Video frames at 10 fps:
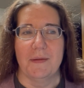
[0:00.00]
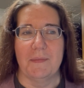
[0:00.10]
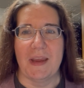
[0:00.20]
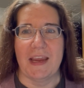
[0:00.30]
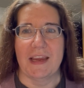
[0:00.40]

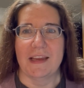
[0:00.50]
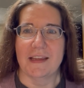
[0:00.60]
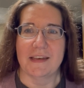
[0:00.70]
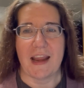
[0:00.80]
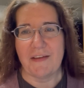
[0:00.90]
me
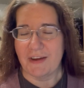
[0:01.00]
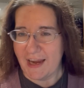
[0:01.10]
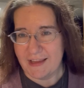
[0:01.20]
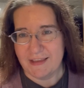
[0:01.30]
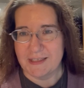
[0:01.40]

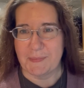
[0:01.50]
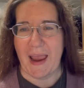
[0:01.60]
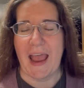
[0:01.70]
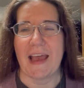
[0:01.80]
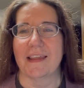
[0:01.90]
navigate this
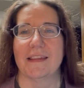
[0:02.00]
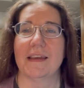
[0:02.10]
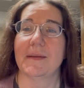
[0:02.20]
path,